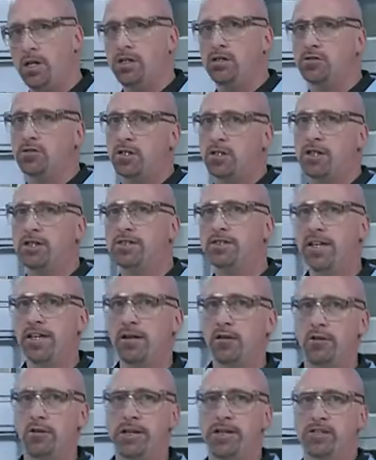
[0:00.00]
To cut
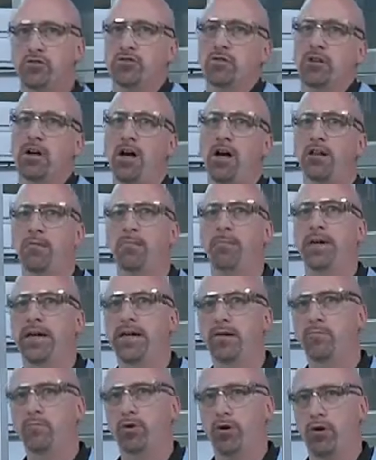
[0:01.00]
down on extra column
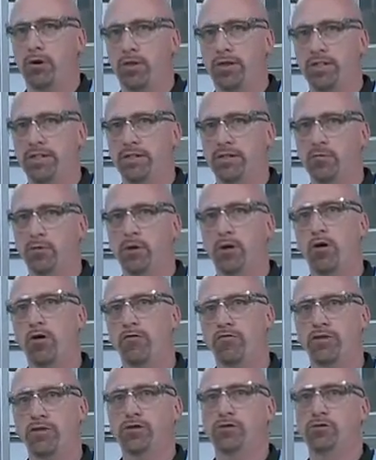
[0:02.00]
band broadening, we
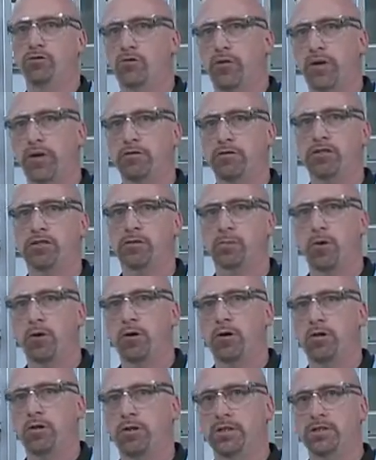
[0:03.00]
often use very
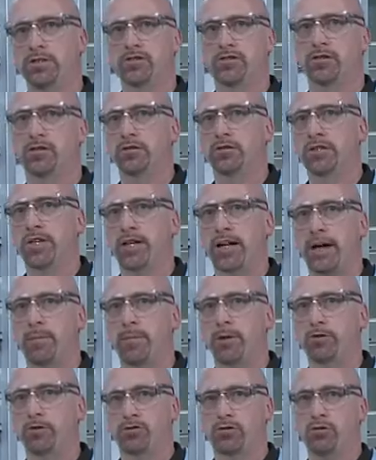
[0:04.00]
small internal
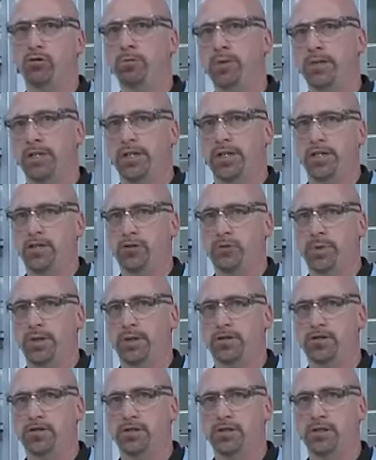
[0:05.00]
diameter tubing in
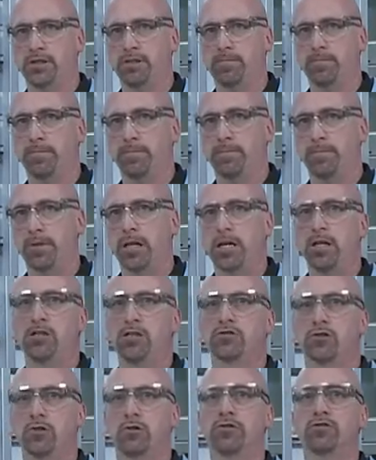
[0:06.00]
HPLC.
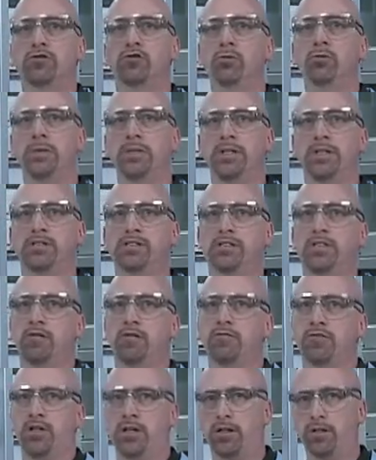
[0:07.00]
So the tubing
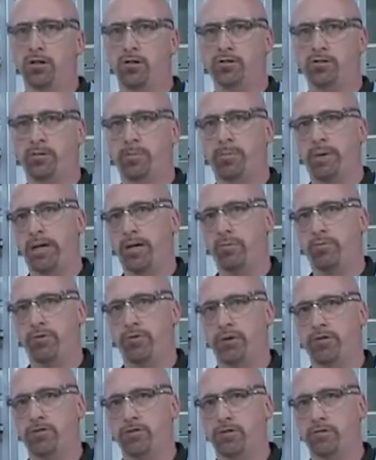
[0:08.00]
itself can cause a back
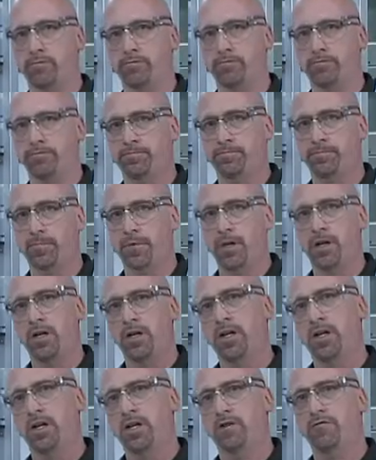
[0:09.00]
pressure.
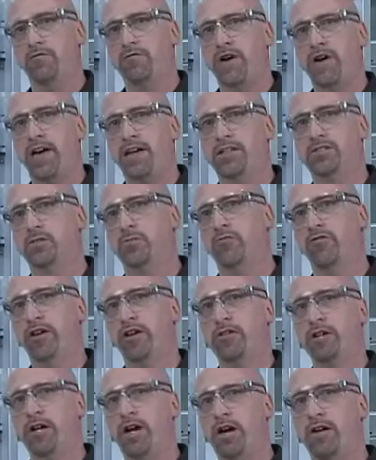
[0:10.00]
In fact, some
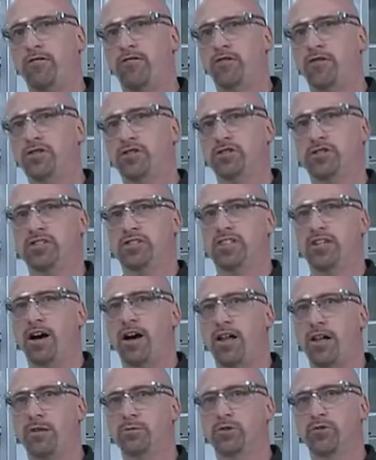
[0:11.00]
very high efficiency
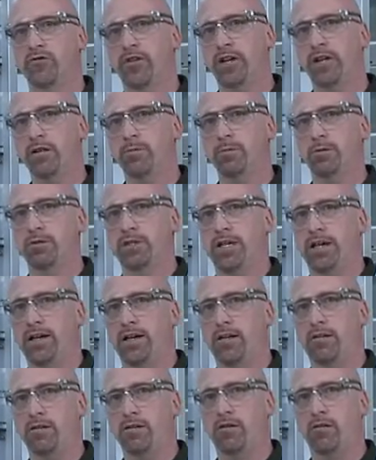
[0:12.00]
columns available
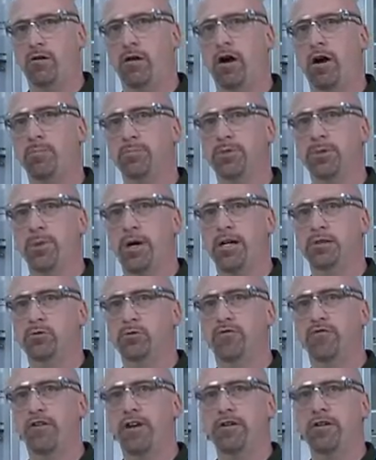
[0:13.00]
now are optimized
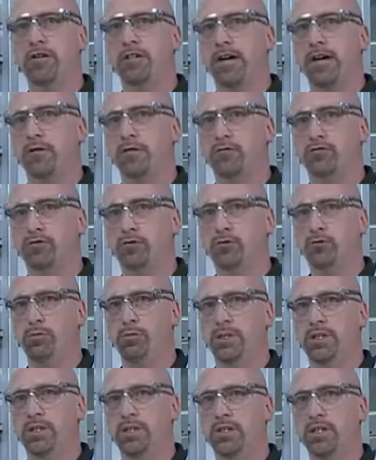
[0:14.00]
with very narrow
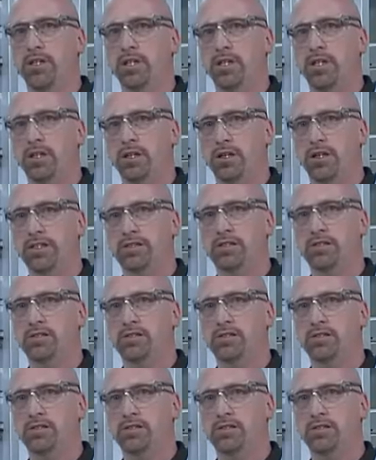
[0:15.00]
tubing like the